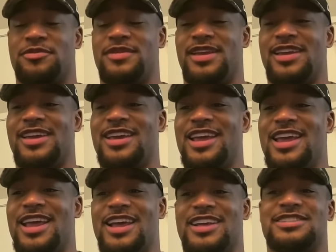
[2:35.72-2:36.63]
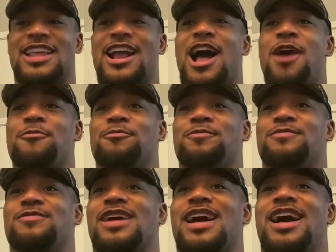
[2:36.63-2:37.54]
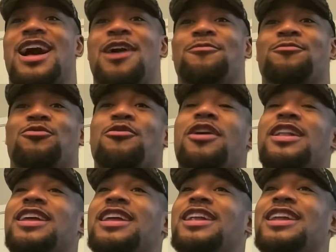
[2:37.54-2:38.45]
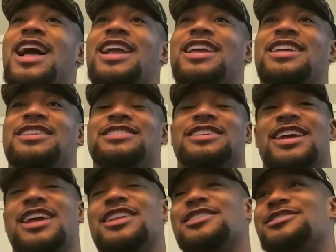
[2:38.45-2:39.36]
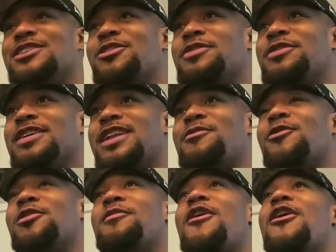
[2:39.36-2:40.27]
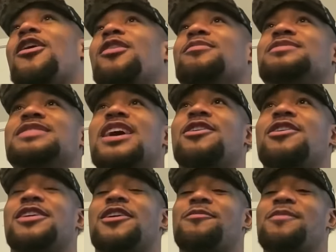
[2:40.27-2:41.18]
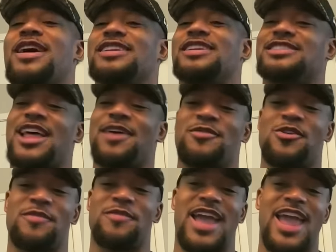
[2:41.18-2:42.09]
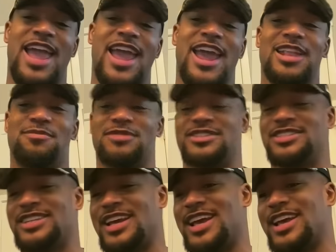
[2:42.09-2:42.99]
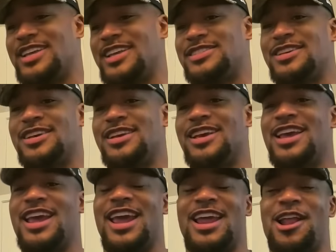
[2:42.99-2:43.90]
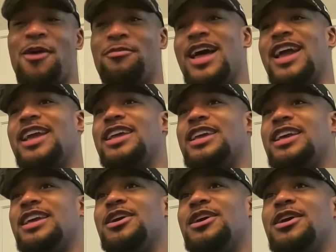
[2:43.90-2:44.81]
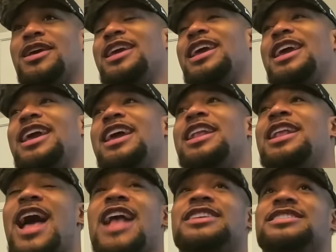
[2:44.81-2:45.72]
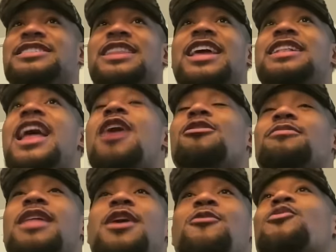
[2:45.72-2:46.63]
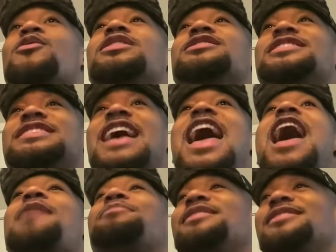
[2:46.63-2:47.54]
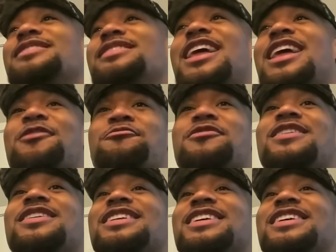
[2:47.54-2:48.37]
to me. It's like I'm I'm running and I get to the end zone and I'm holding my arms out and everybody's slapping on my head, my chest, and I'm like, and I just lay down like, what just happened? Like what?